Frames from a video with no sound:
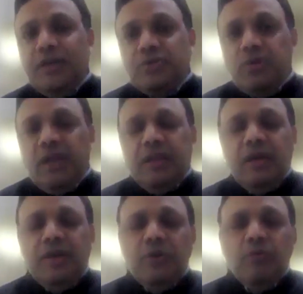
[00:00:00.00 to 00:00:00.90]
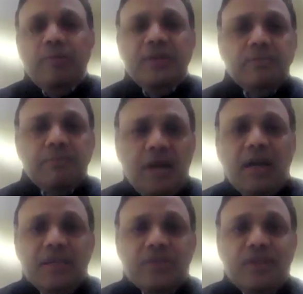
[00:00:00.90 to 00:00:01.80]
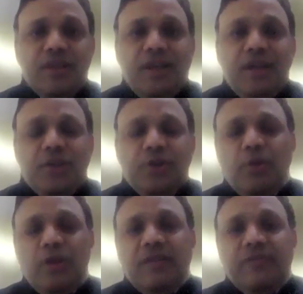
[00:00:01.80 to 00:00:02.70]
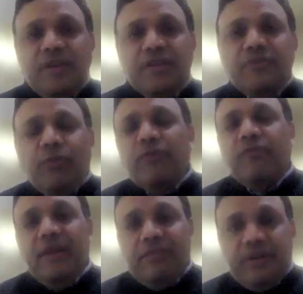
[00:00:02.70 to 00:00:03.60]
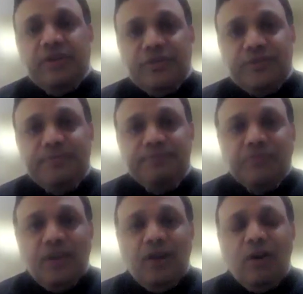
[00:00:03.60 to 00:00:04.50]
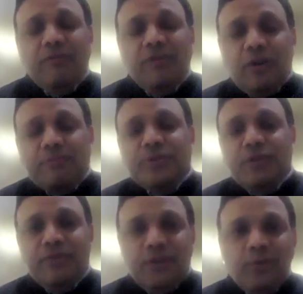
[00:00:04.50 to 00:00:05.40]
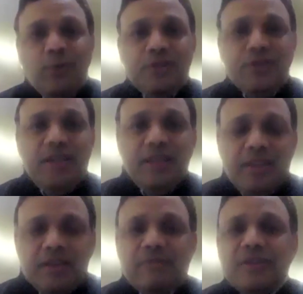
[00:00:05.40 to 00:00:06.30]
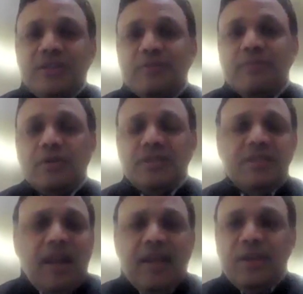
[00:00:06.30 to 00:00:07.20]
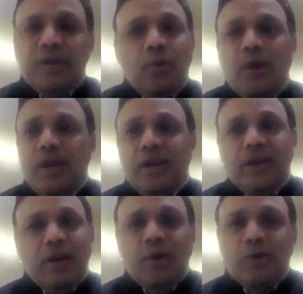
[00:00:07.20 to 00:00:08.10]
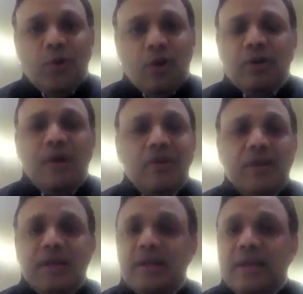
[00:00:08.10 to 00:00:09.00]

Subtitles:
Sunil, you would be surprised. During the first 4 or 5 years of adoption of technology in the governance process, and I can go on and talk about it,